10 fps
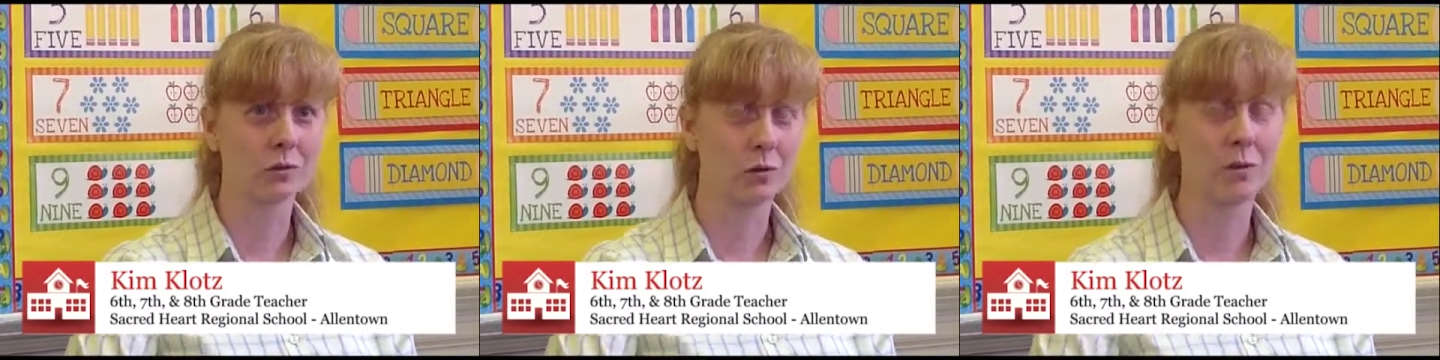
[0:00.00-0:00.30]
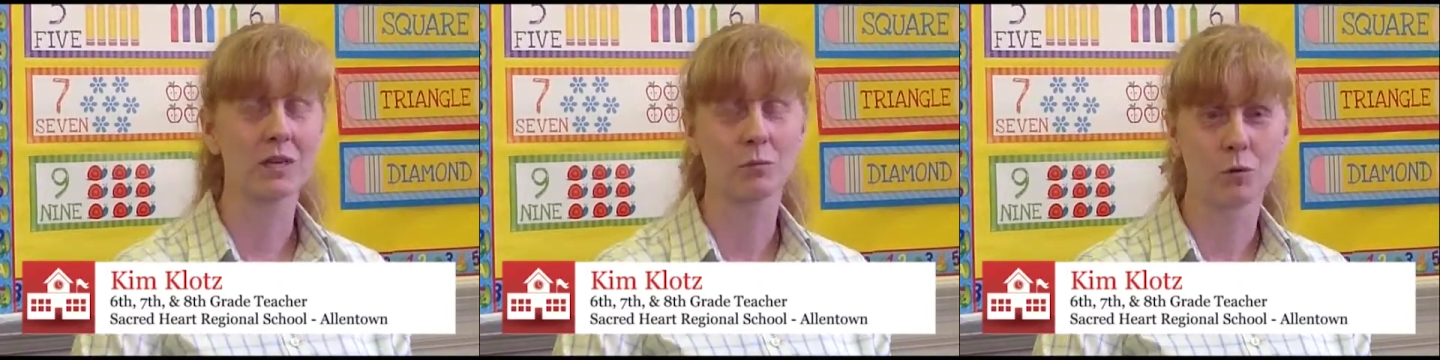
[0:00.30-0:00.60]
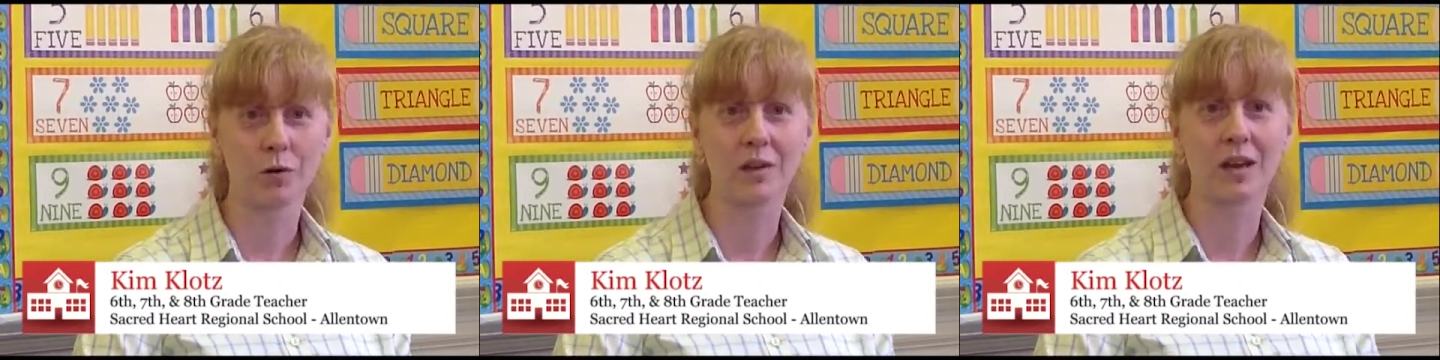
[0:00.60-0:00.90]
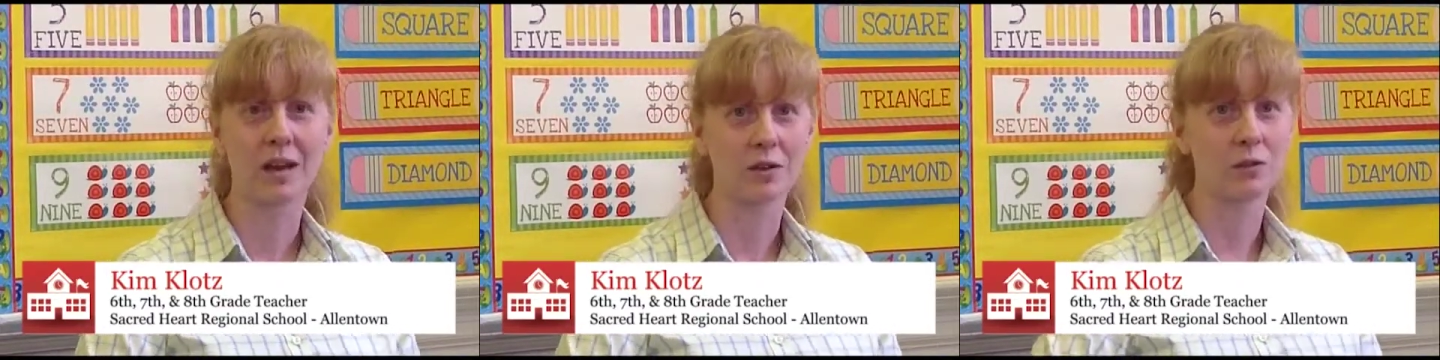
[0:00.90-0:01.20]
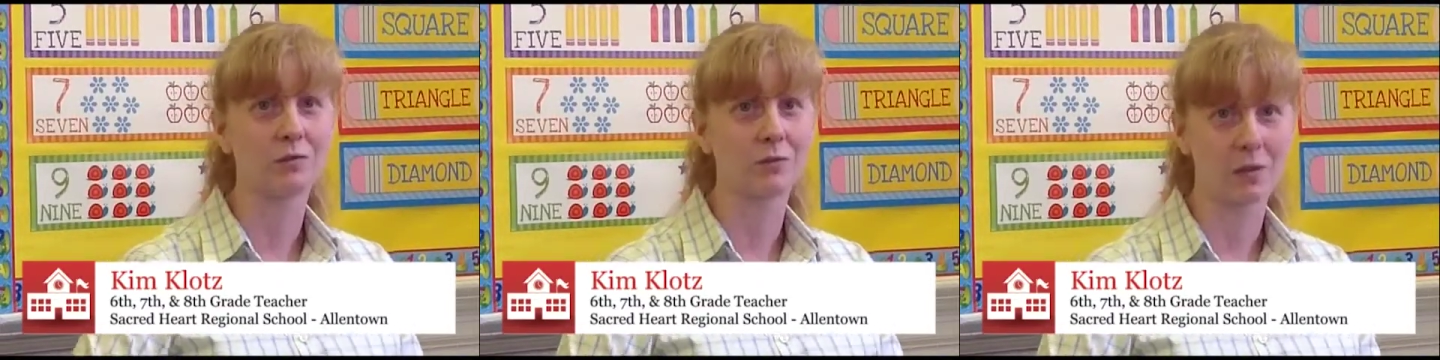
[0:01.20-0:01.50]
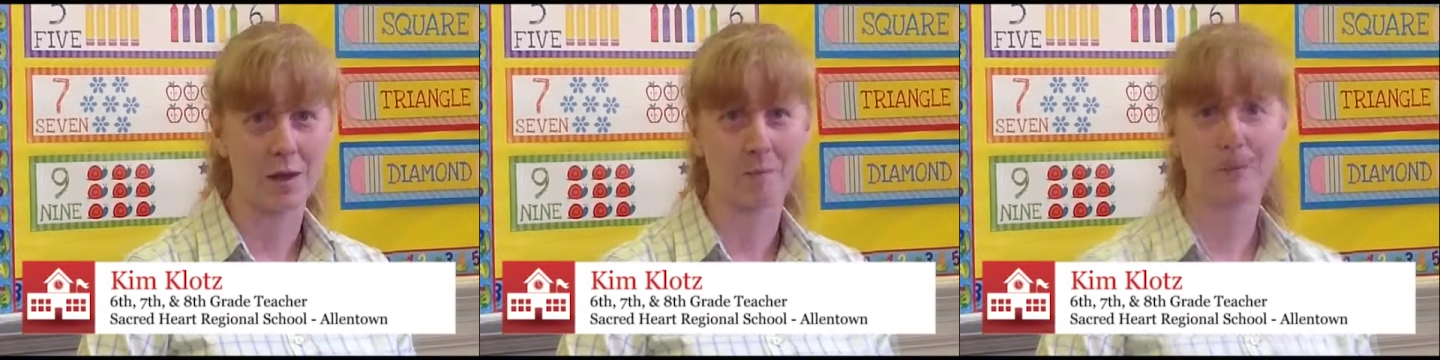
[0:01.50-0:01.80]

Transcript: so it makes more of a connection for them.